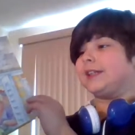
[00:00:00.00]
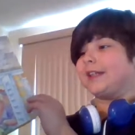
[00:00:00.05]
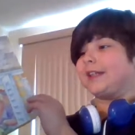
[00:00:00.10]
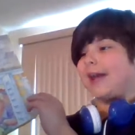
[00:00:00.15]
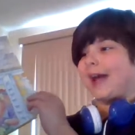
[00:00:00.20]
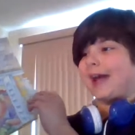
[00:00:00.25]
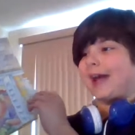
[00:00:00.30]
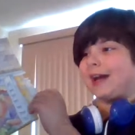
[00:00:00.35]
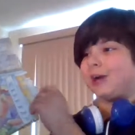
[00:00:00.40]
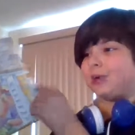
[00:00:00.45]

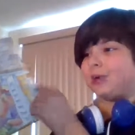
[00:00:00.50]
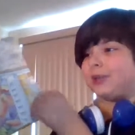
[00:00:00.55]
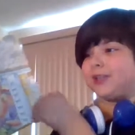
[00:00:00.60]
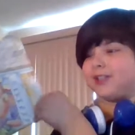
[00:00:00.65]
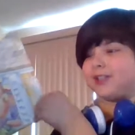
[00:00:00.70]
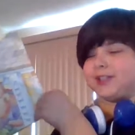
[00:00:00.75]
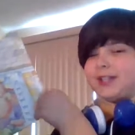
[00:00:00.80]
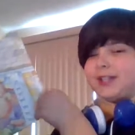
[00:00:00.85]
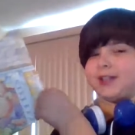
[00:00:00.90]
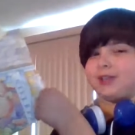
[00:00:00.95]

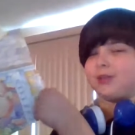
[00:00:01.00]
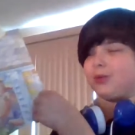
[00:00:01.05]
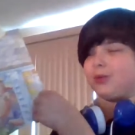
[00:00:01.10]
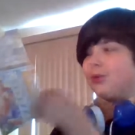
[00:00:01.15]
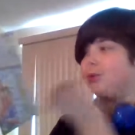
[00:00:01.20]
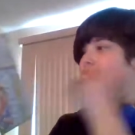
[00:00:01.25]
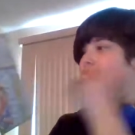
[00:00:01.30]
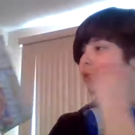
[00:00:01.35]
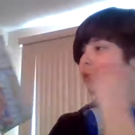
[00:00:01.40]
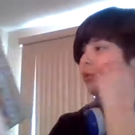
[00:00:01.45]
down, said the
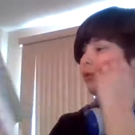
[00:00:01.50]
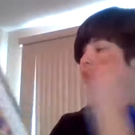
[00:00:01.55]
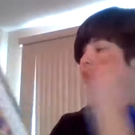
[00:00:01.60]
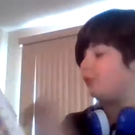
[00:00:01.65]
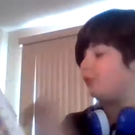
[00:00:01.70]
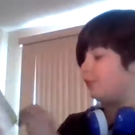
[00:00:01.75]
wolf.